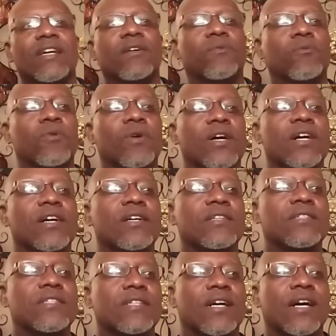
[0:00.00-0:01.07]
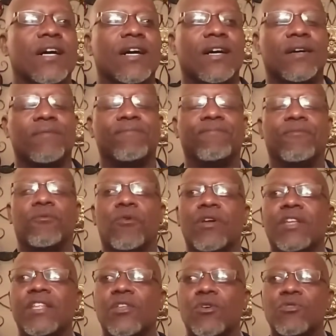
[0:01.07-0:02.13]
was one
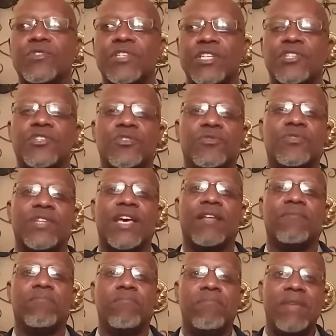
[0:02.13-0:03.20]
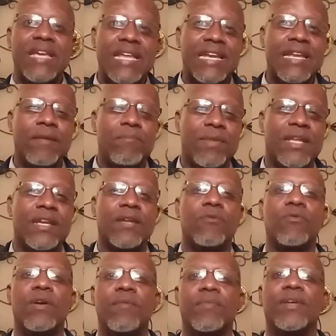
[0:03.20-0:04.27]
of those issues that many
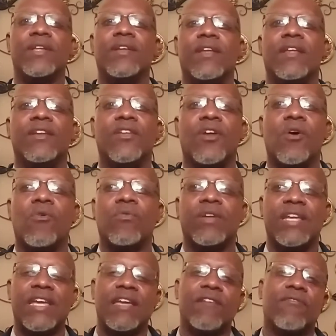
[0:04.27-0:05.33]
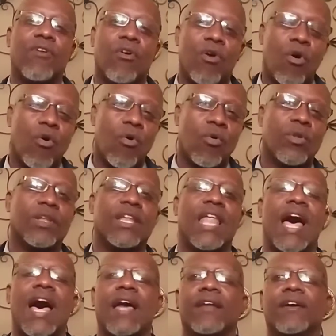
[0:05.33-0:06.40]
women don't give a whole
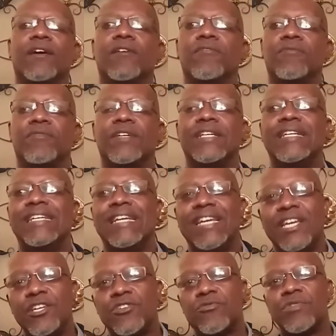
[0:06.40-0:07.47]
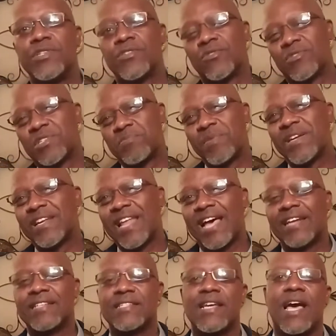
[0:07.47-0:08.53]
lot of interest or spend a lot
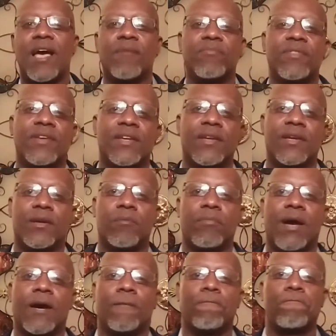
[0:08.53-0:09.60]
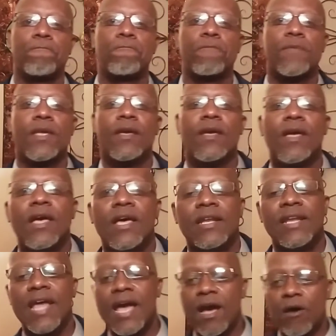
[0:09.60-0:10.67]
of time thinking about.
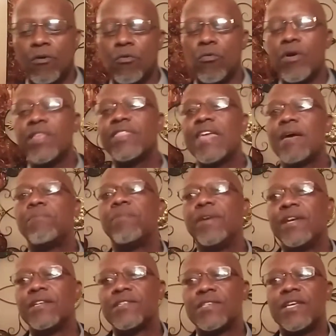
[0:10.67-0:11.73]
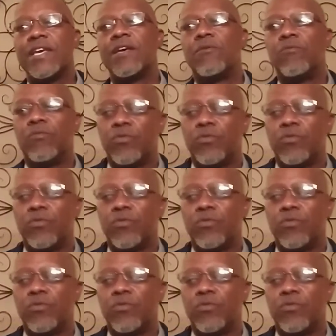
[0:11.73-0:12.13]
Now, with that being said,